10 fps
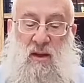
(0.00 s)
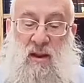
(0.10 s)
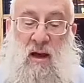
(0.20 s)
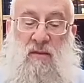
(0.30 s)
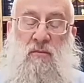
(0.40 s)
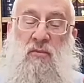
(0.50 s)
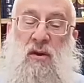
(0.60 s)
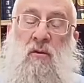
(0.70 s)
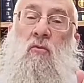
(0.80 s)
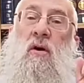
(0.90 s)
now they
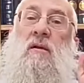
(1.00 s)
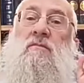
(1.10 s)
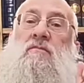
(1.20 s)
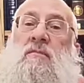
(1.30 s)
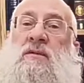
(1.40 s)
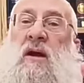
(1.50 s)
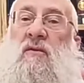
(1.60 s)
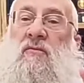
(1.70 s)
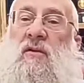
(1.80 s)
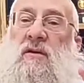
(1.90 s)
bring one
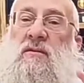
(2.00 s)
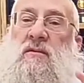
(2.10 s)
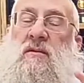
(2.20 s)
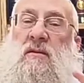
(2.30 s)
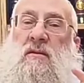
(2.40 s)
sacrifice.